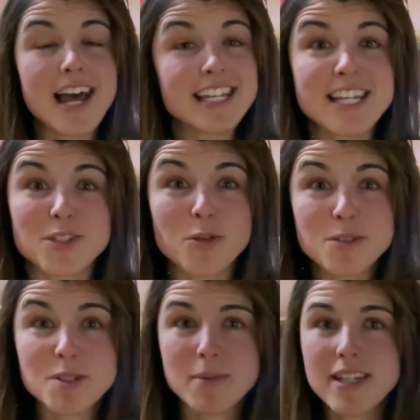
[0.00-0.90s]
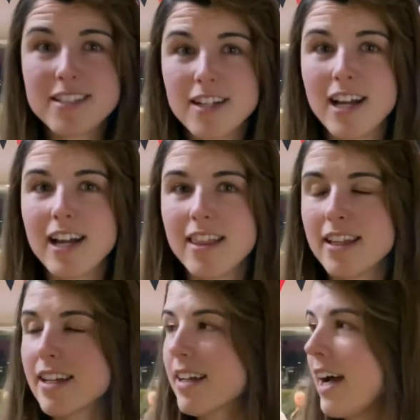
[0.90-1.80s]
It's awesome to be here tonight. I
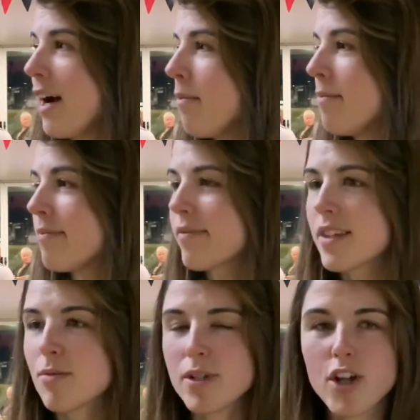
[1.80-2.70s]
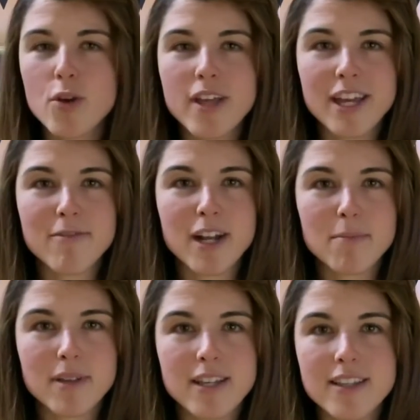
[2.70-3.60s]
think we know that in
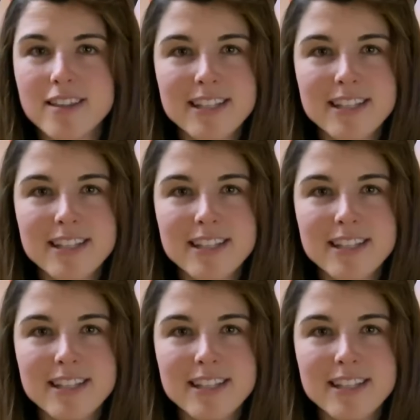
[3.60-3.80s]
rugby,